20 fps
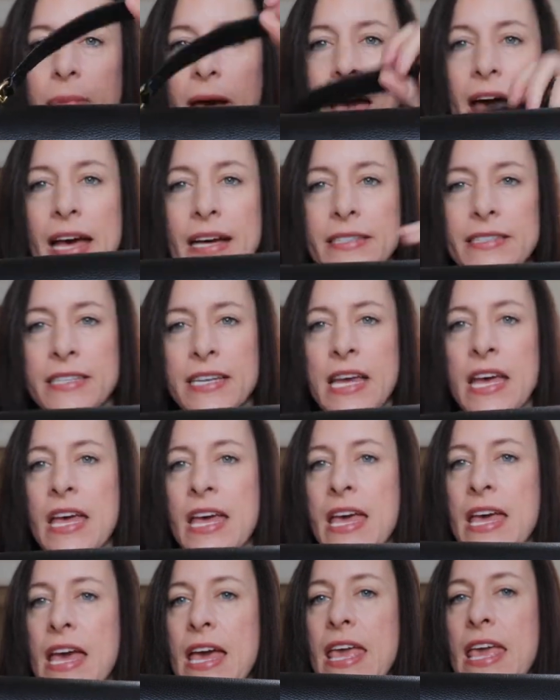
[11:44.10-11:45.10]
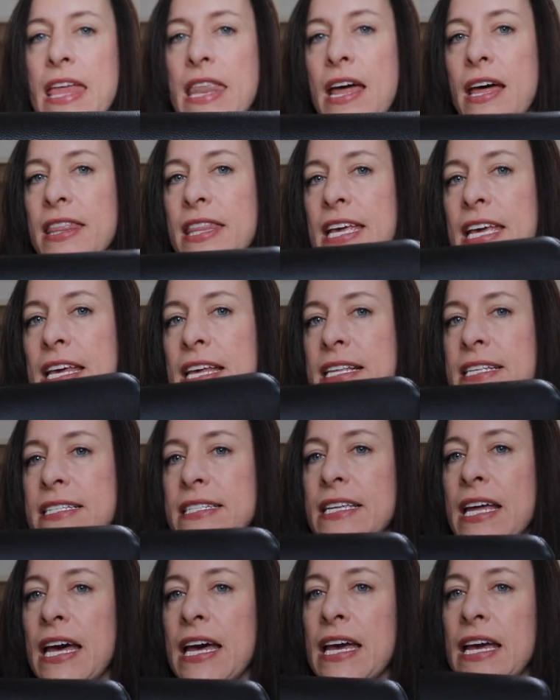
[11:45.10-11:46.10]
packed, and on the
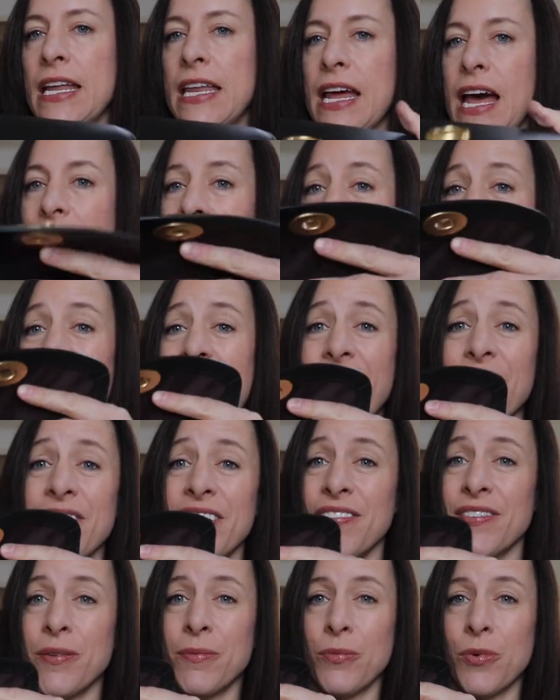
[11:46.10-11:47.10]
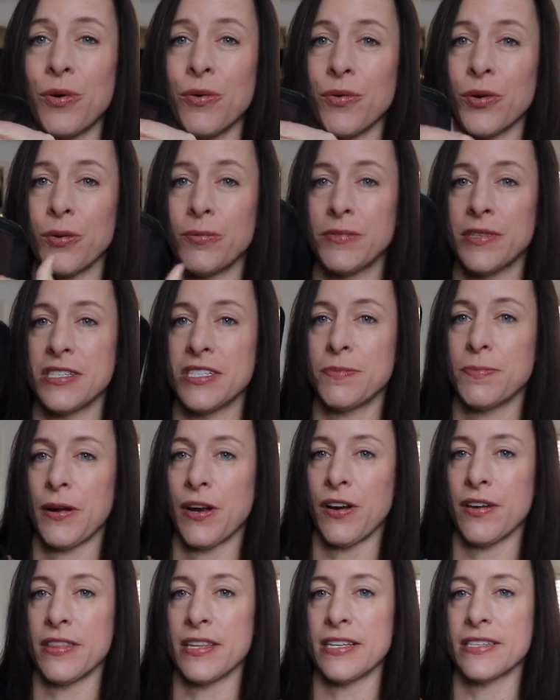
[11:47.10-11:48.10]
inside, I have even more room to spare
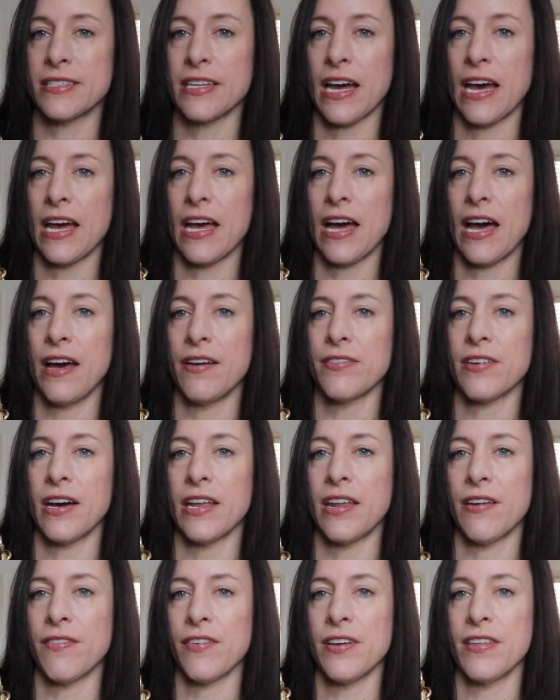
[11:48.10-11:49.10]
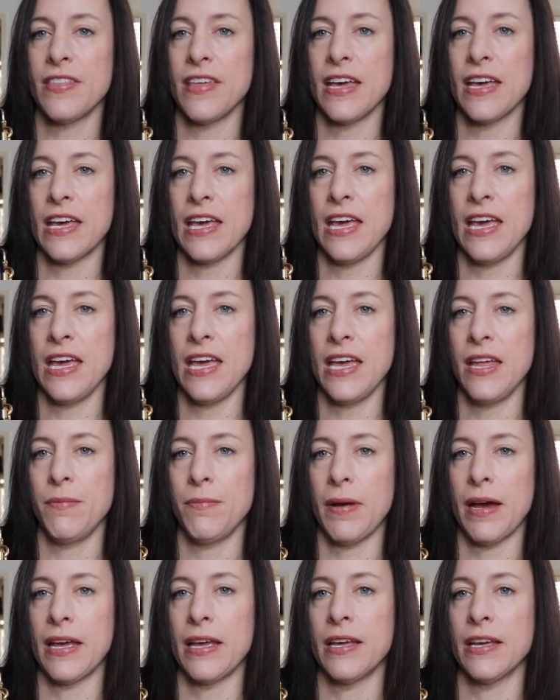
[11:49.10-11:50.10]
in this guy. I've got everything in
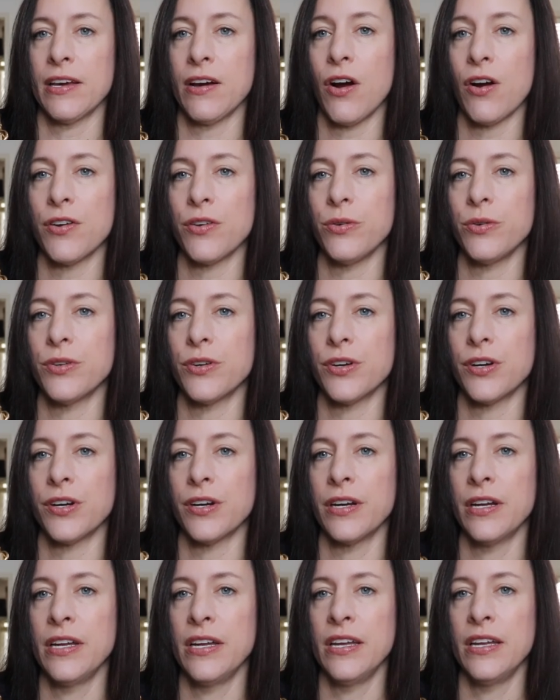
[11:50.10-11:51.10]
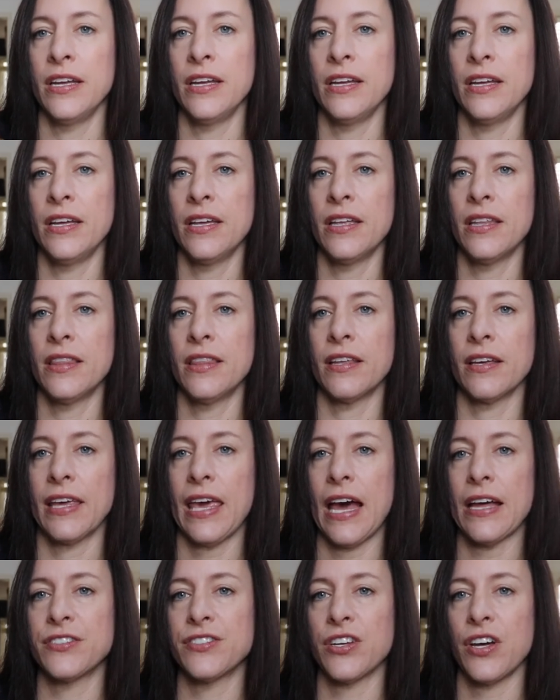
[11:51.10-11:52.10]
my card holder, the
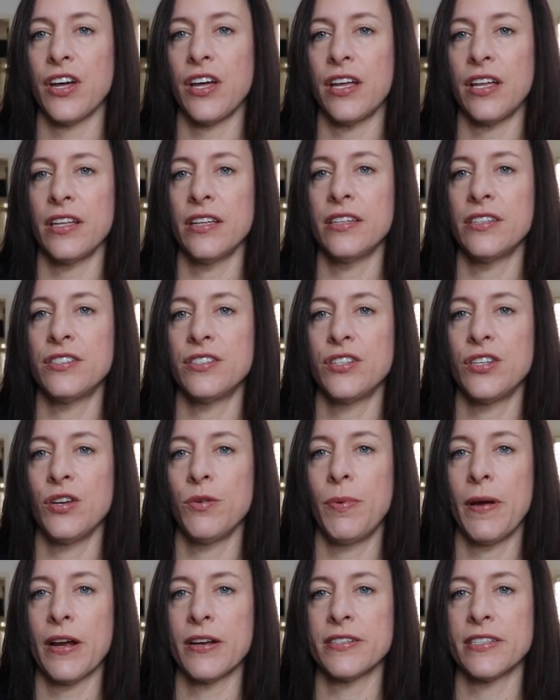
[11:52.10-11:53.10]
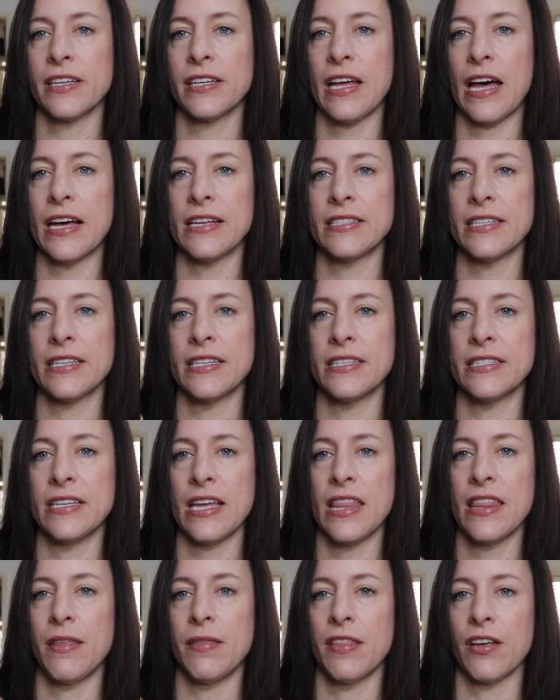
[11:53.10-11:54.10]
catch-all, two pairs of glasses,
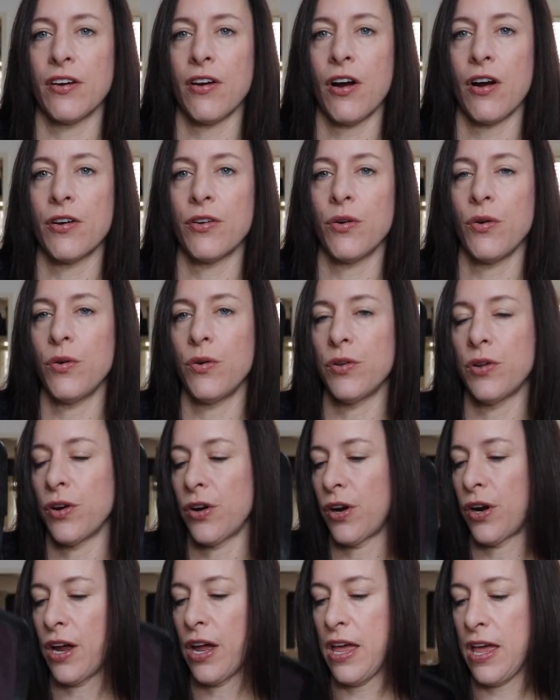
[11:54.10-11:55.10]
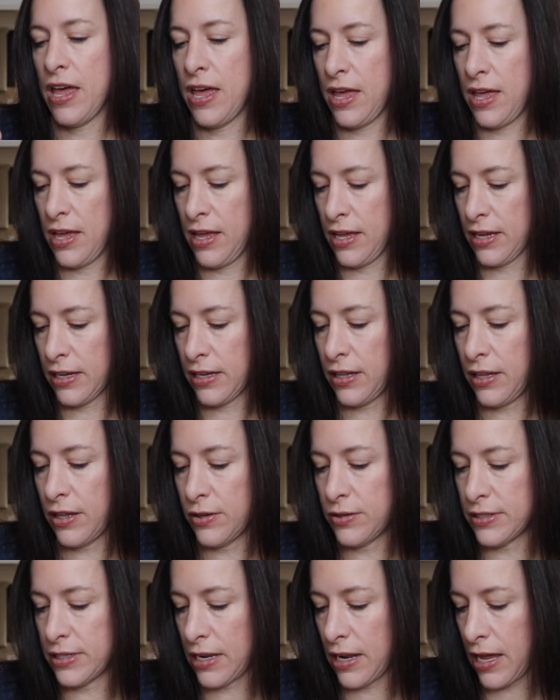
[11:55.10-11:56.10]
and then the card holder.
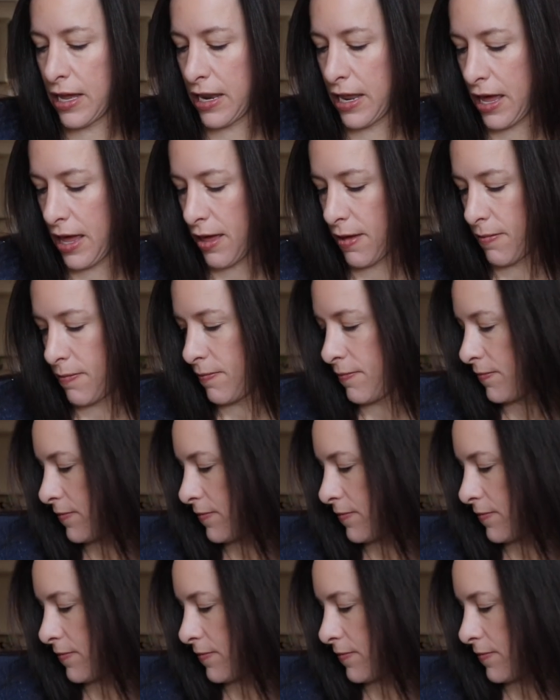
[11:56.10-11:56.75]
Close it on up